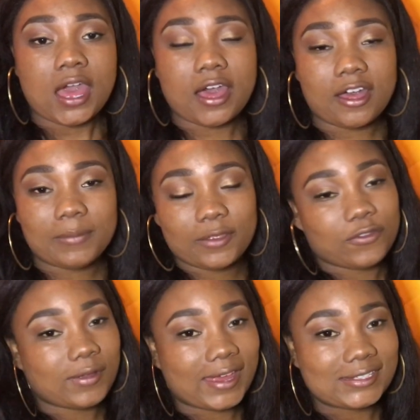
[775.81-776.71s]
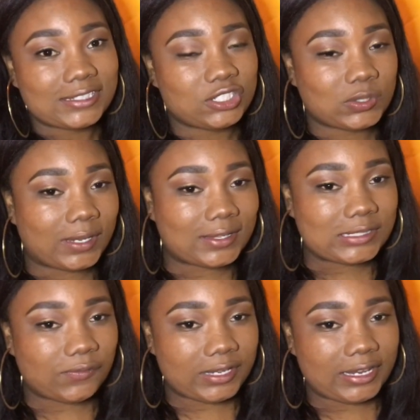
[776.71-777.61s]
If you guys enjoyed
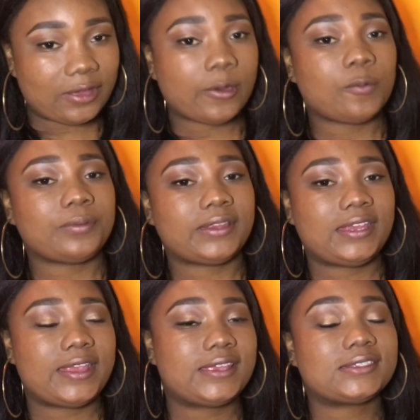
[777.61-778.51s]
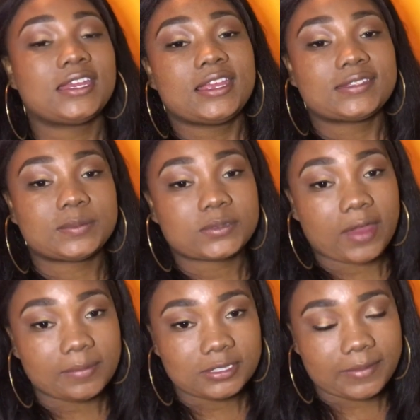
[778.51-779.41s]
this video, please
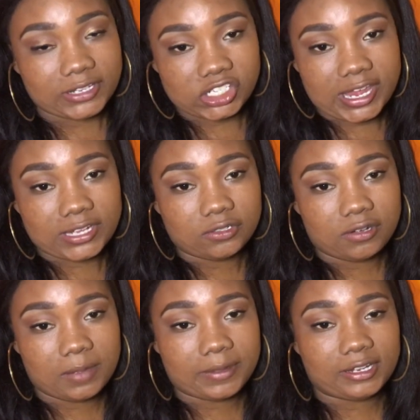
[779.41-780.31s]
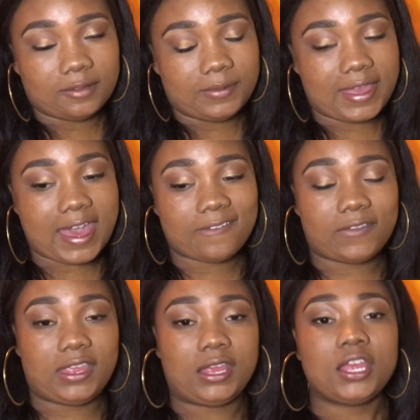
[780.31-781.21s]
subscribe to my channel. I'm going to be
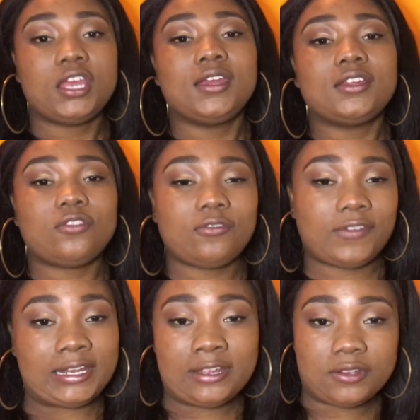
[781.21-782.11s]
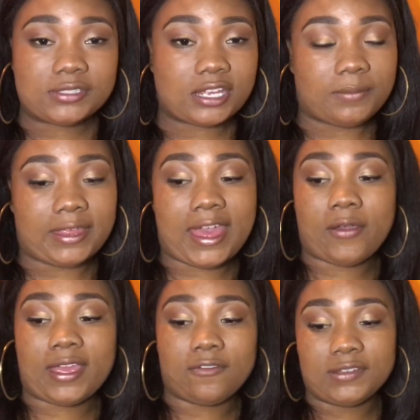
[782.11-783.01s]
having new videos coming
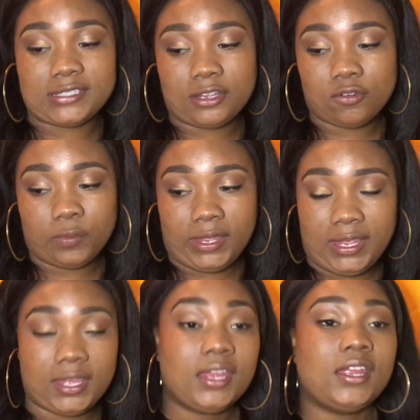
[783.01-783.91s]
out every single week.